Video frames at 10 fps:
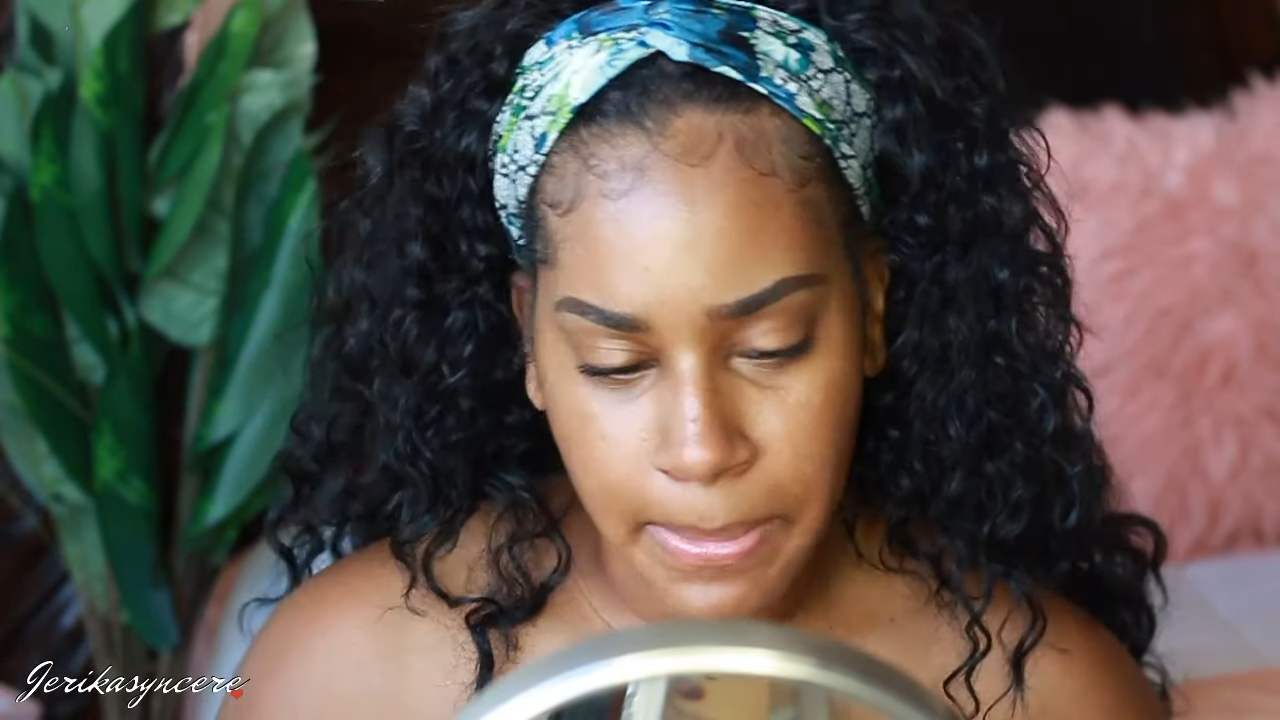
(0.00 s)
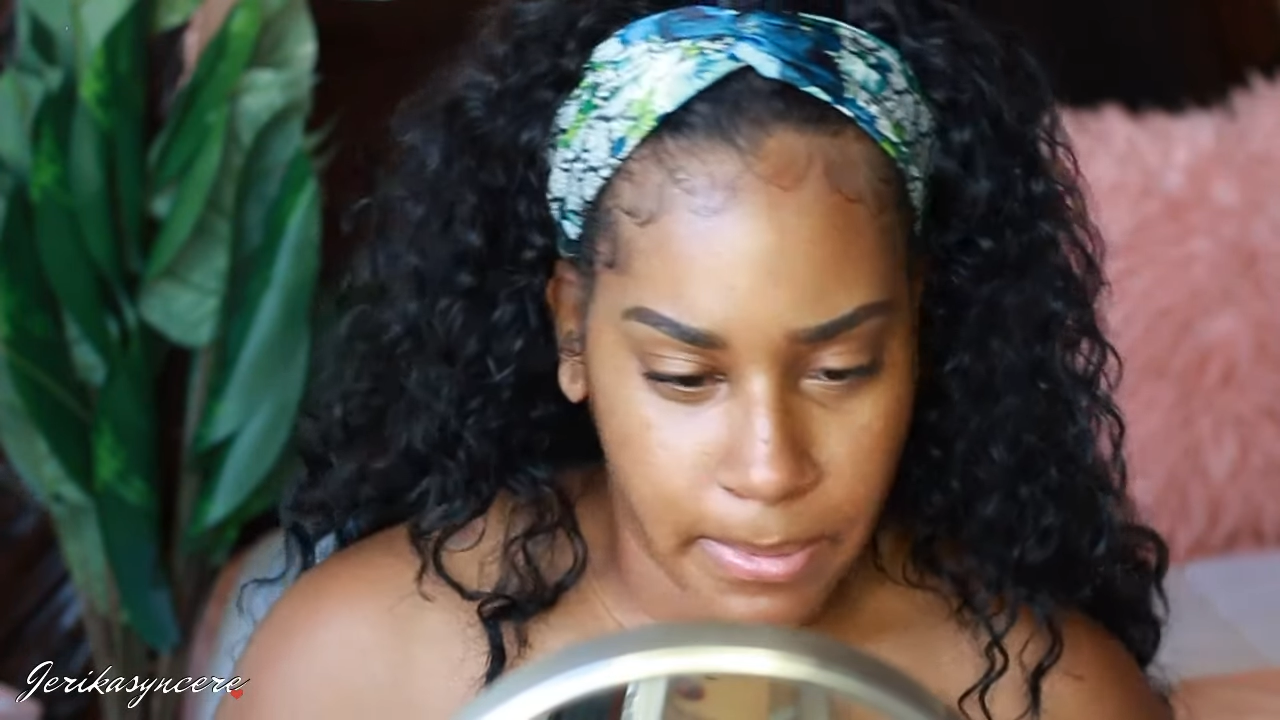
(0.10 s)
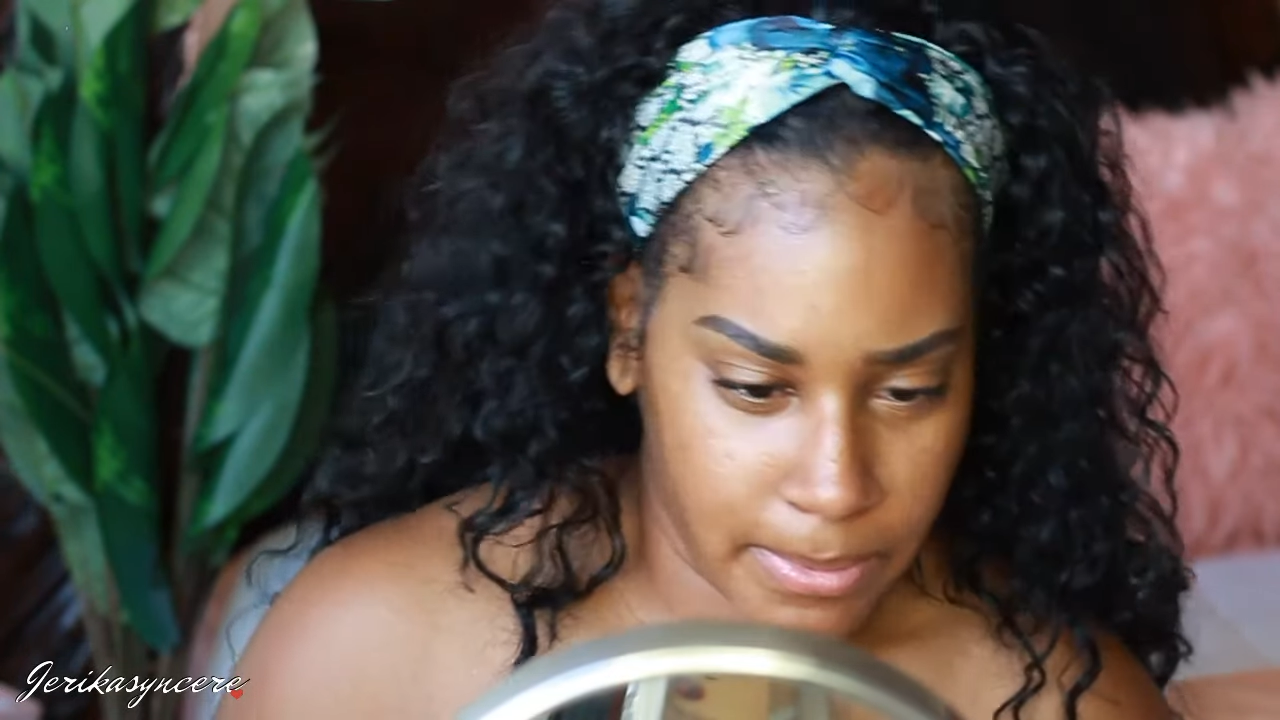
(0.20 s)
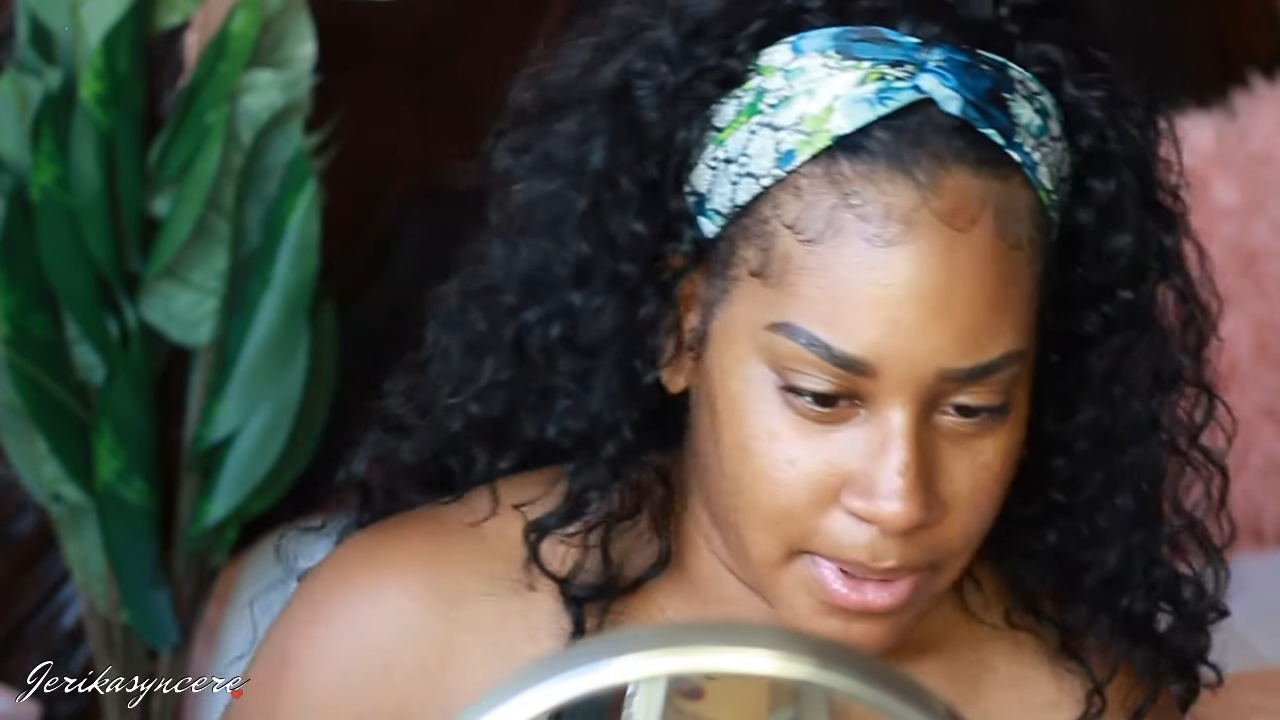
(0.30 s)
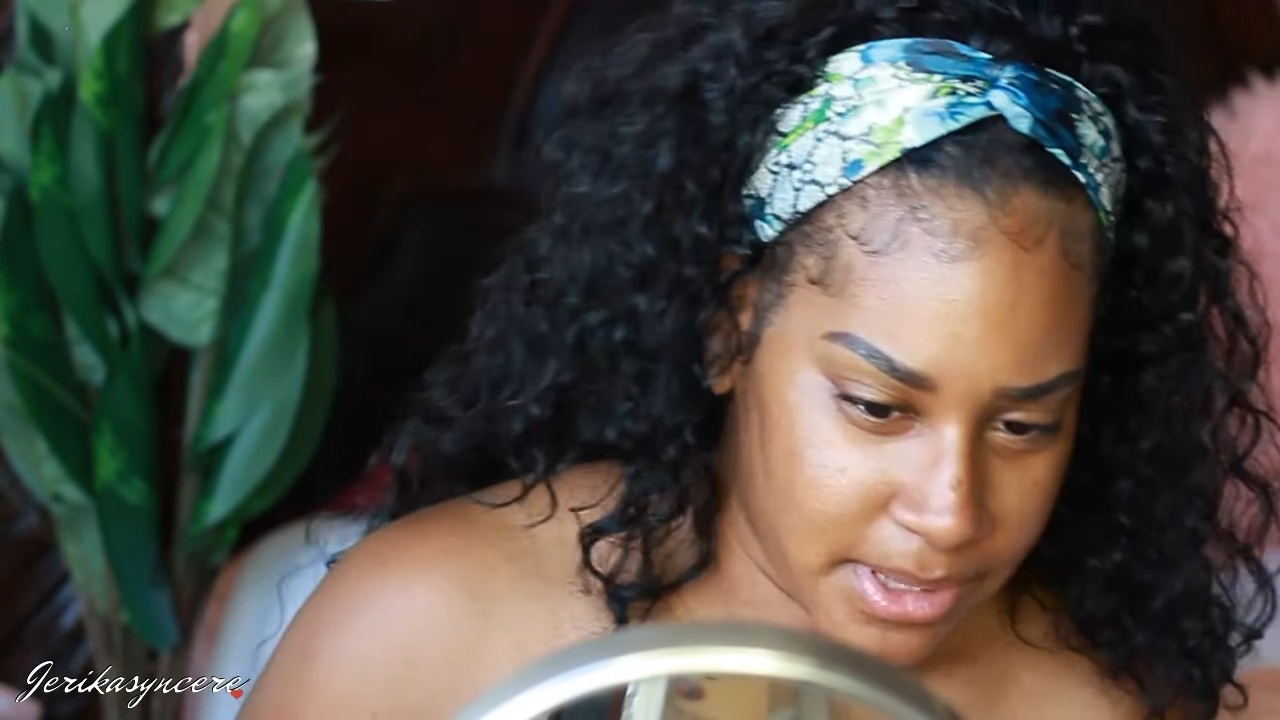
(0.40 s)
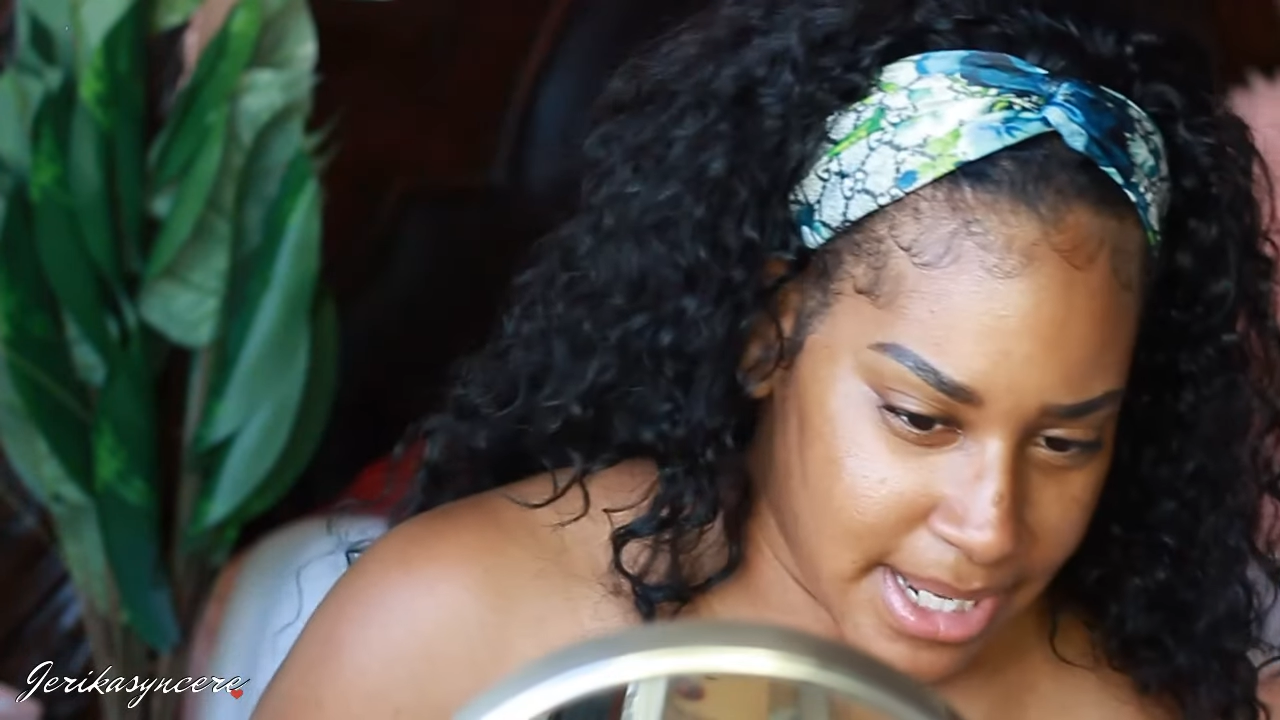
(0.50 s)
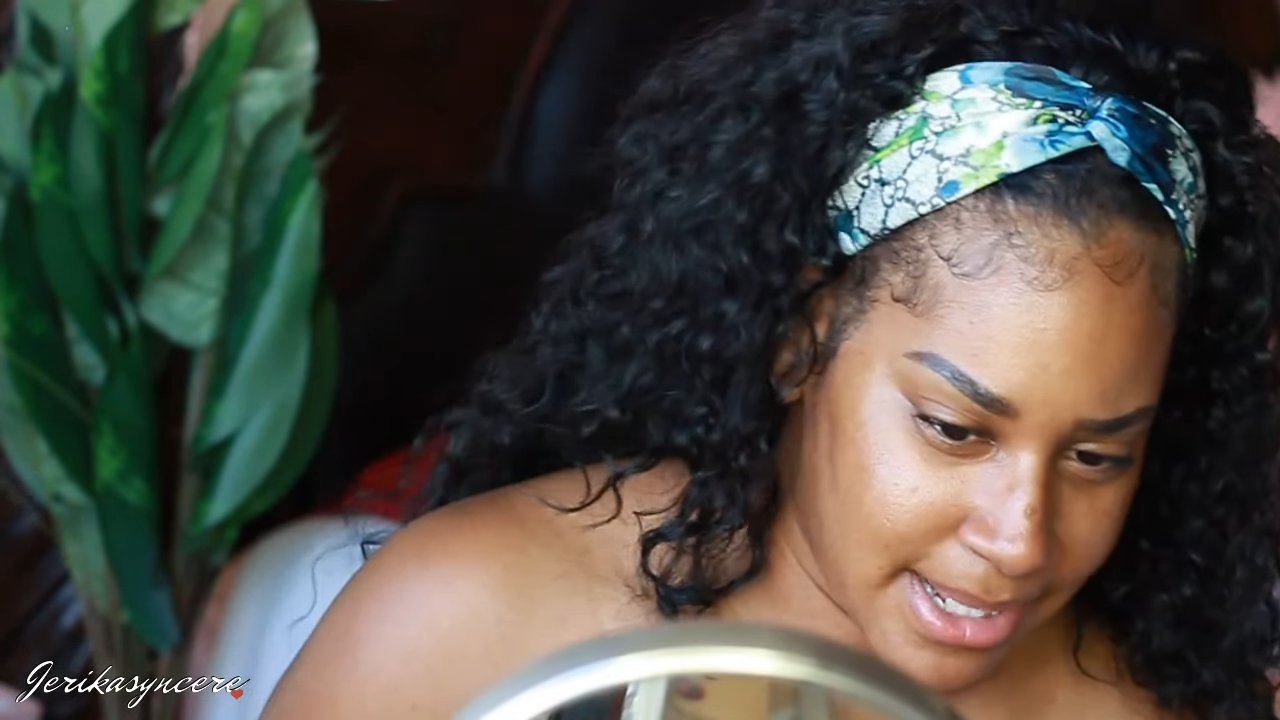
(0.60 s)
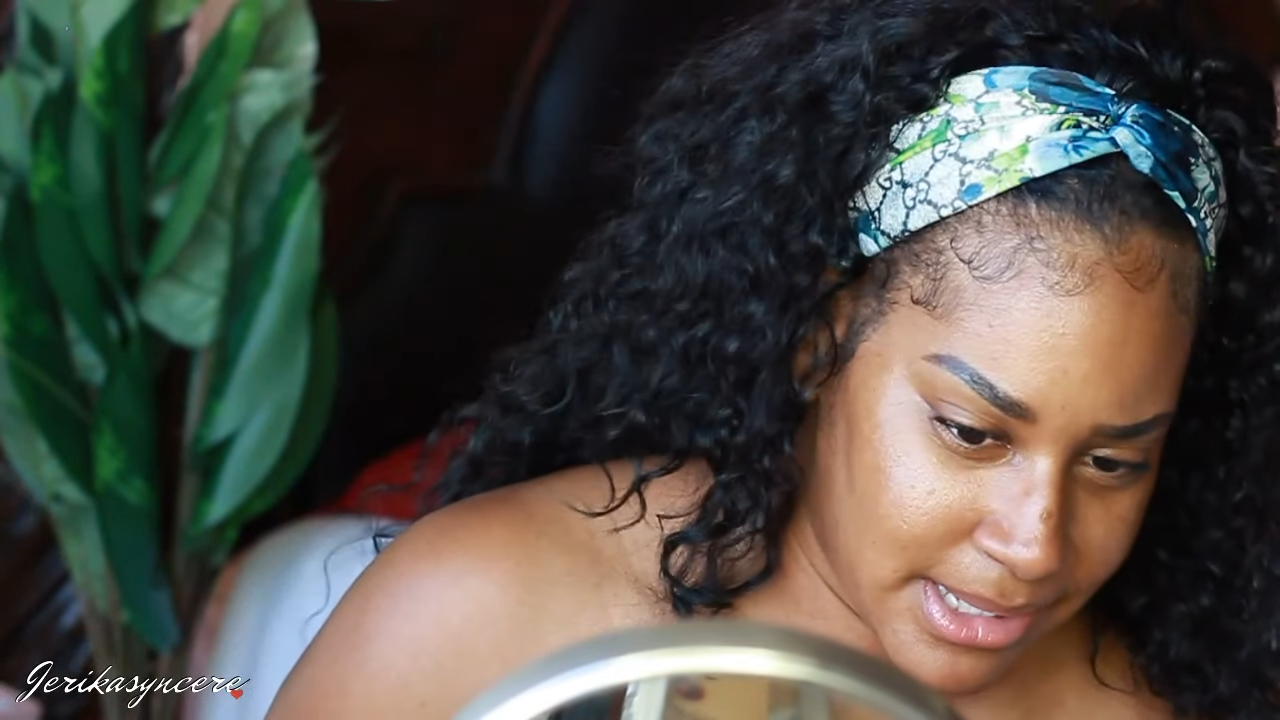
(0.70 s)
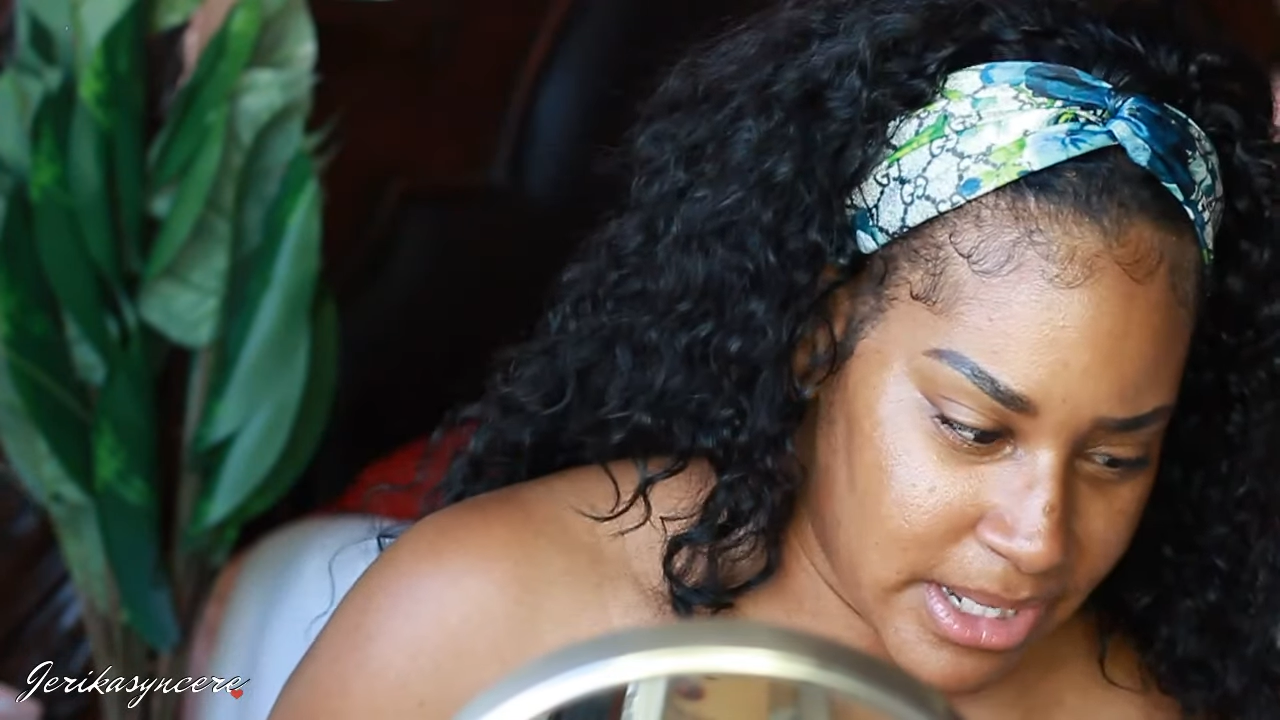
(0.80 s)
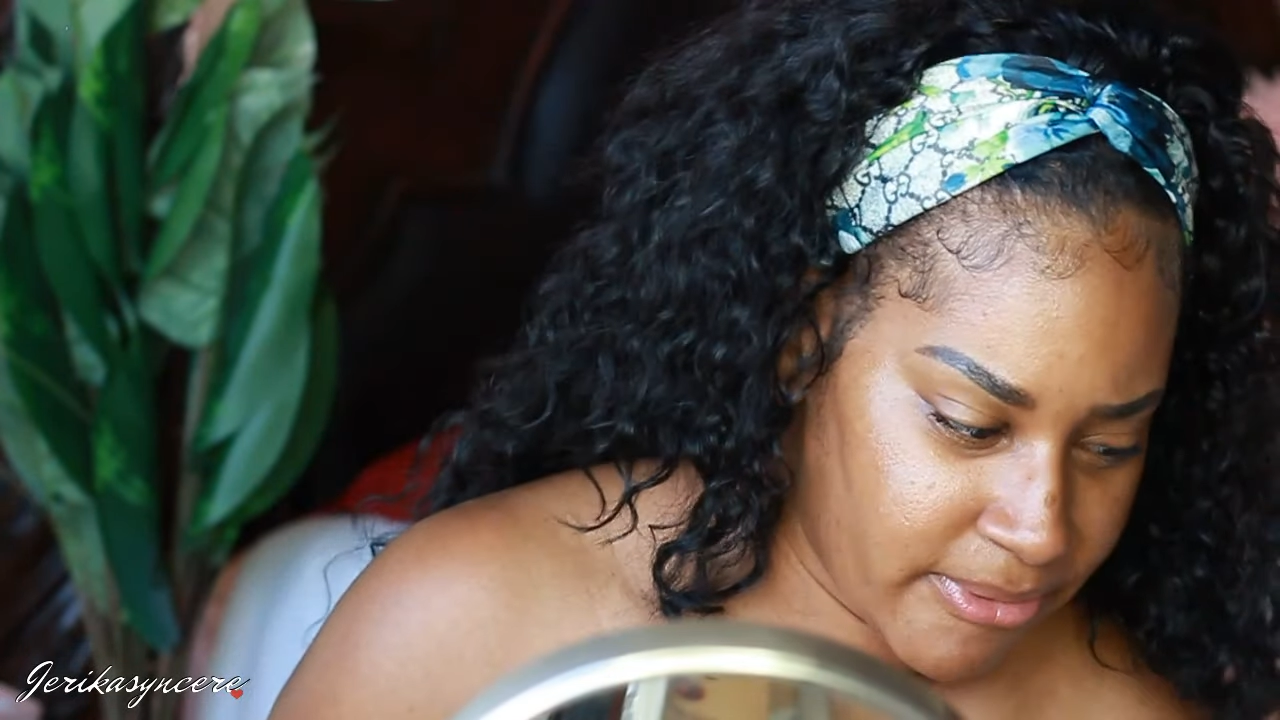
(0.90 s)
people were
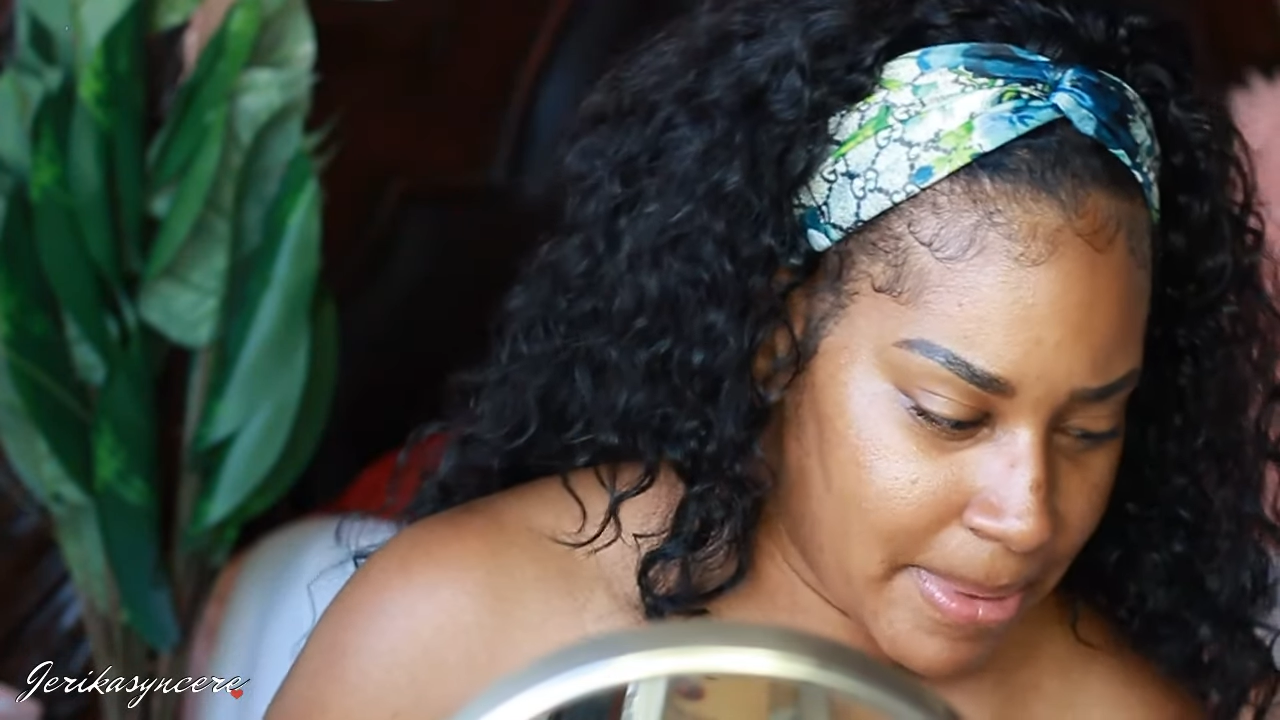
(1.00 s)
saying stuff